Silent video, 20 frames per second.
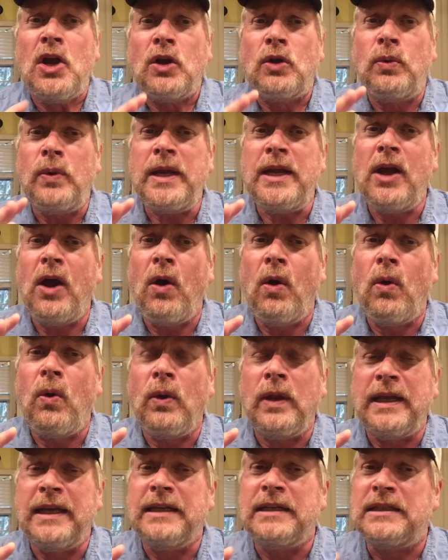
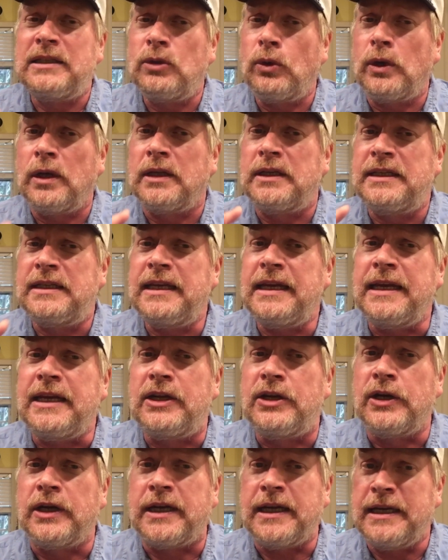Creole is sort of city
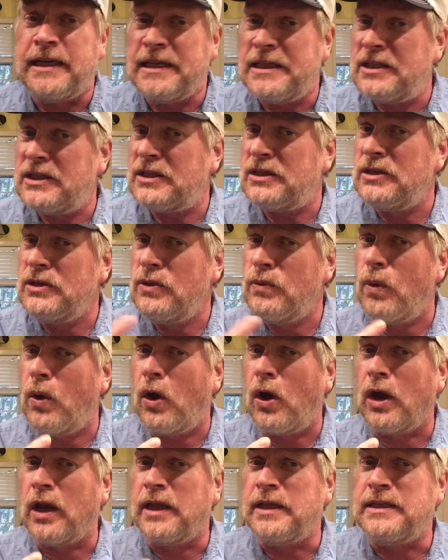cooking. It's New
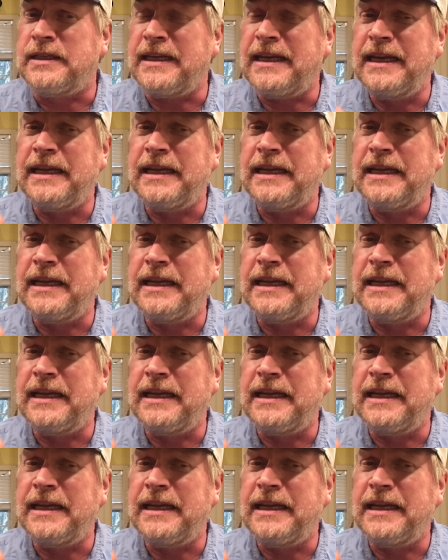Orleans.